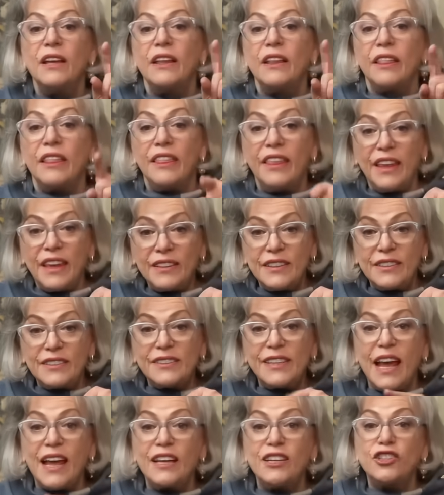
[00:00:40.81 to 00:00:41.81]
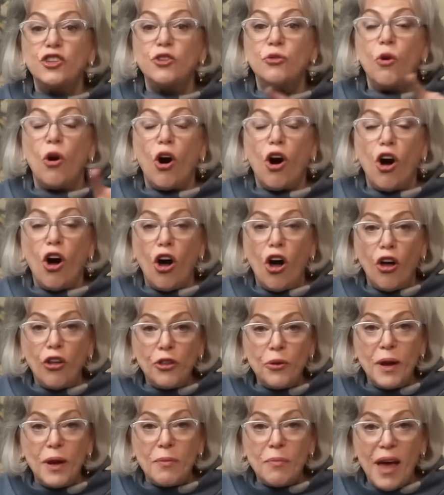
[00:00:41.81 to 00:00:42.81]
This takes you all the
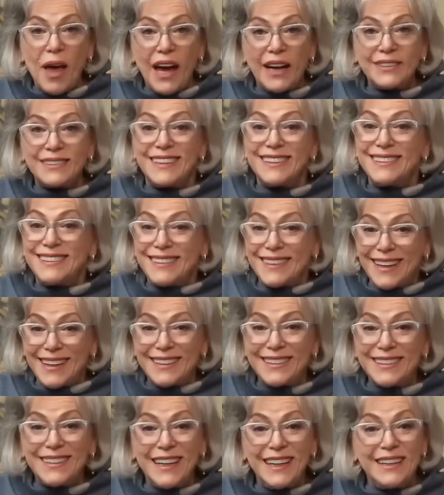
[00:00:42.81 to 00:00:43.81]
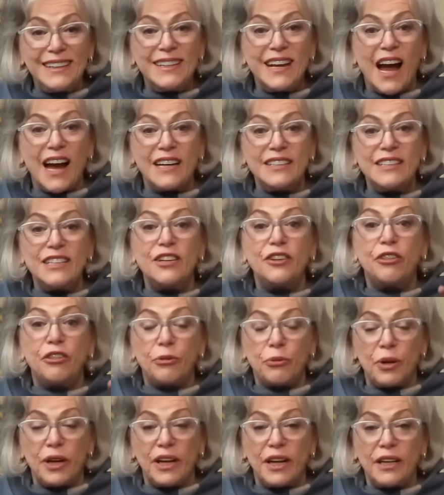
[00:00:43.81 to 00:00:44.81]
way back to
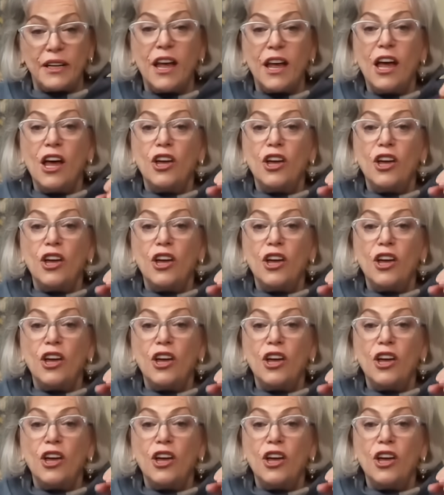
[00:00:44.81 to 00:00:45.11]
1693.